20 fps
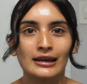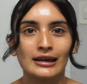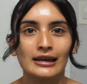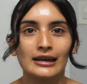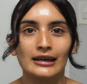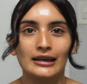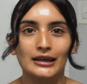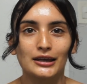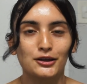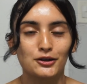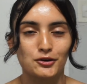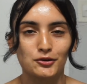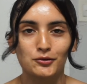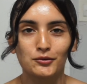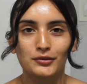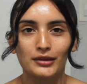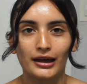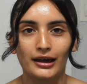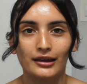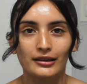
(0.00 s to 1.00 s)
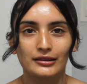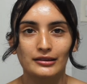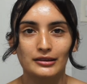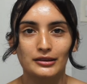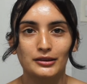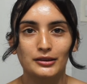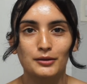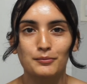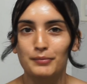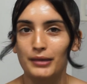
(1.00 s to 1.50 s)
He knew that
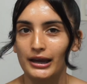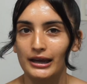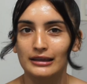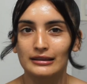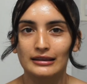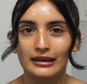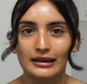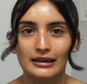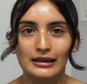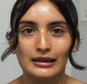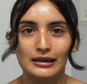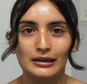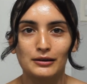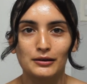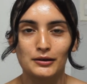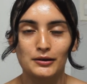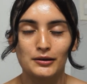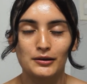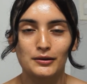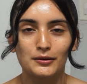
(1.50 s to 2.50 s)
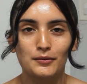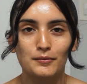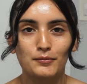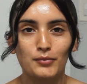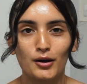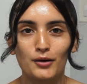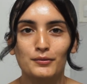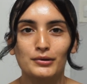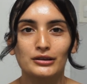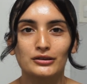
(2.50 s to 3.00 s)
the pain that he
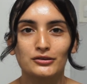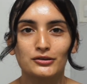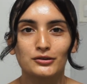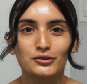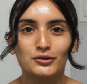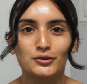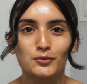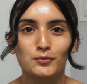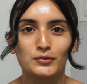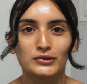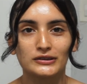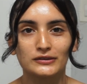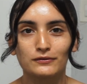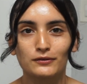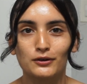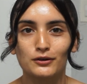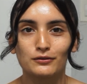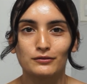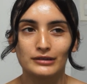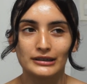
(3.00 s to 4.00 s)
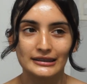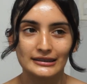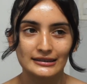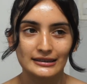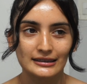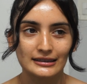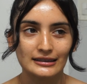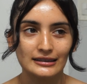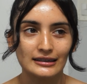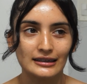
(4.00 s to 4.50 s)
put me through was for a reason,